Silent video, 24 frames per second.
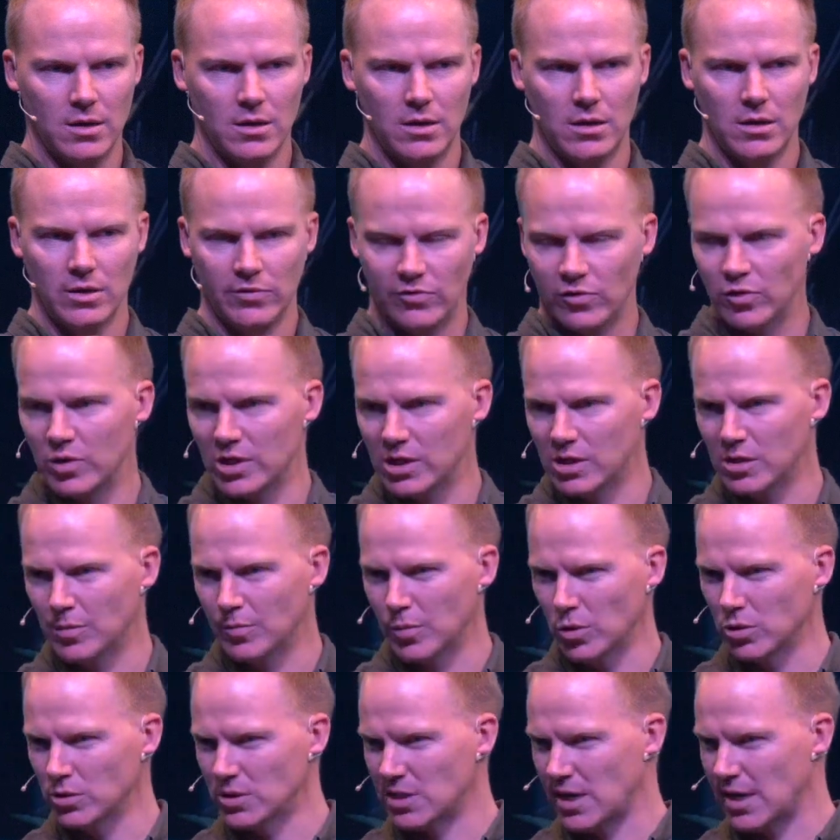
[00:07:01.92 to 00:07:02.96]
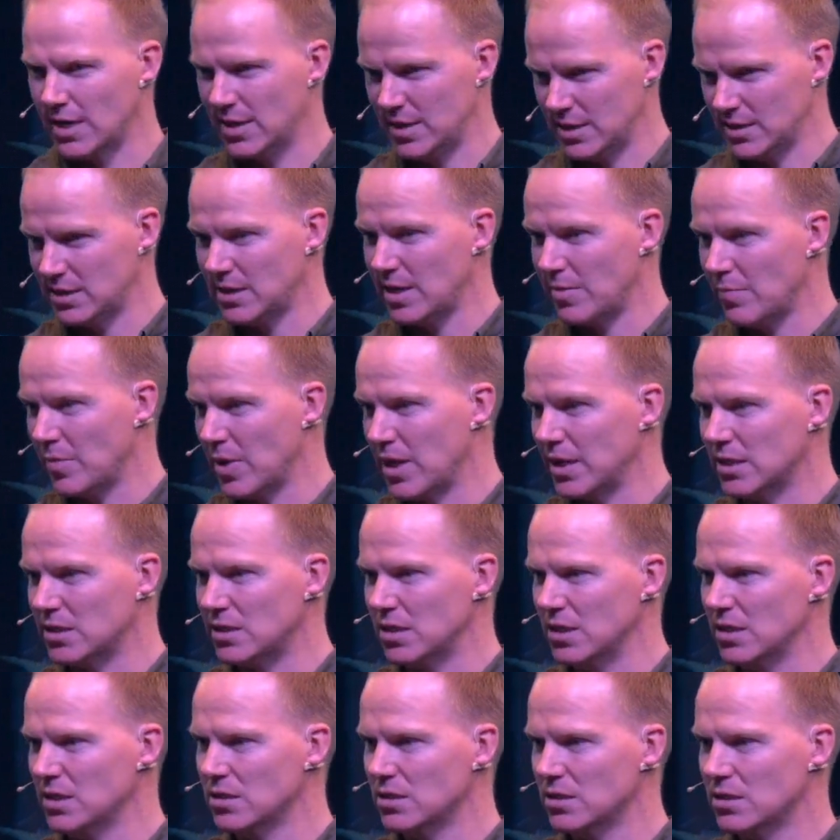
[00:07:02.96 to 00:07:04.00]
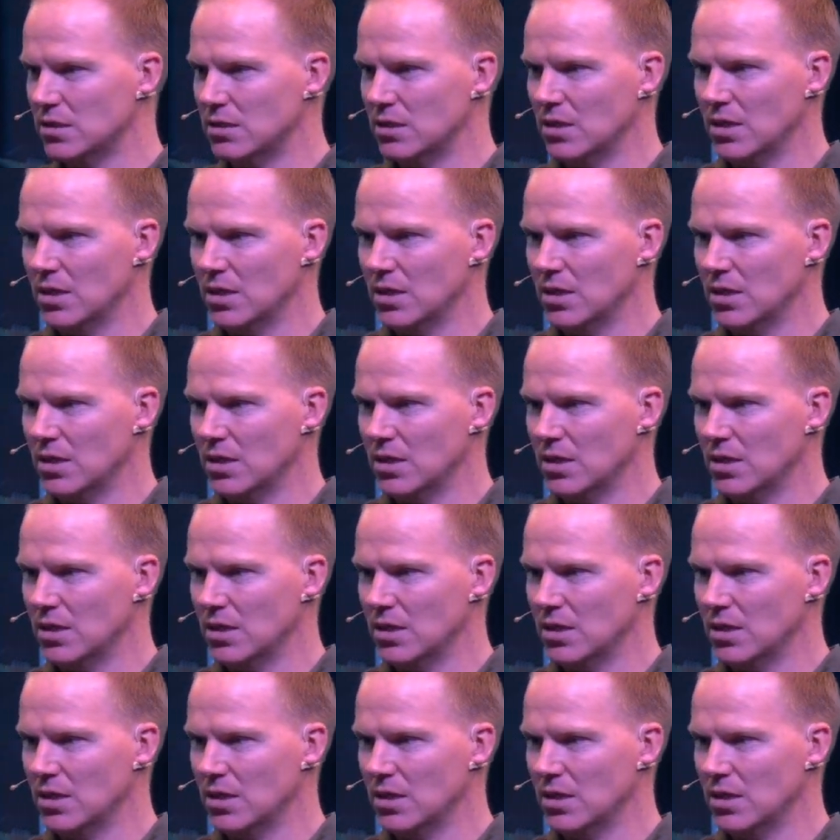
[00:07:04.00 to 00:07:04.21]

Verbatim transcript: if you hit the bullseye. Does that make sense?